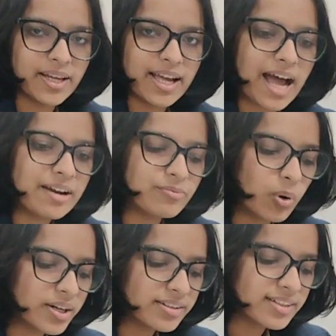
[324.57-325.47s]
and
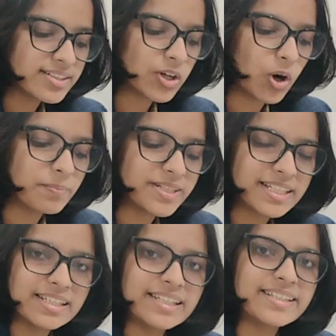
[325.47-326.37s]
water is a
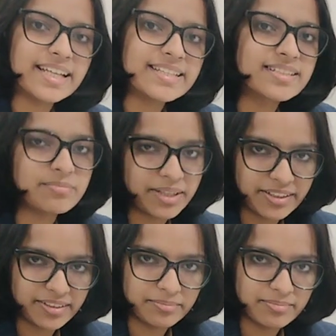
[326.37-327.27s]
optically denser
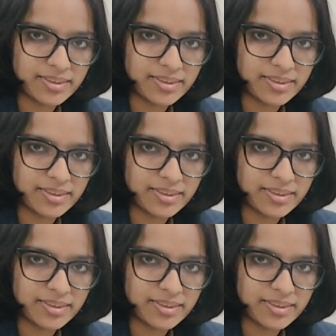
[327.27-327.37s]
medium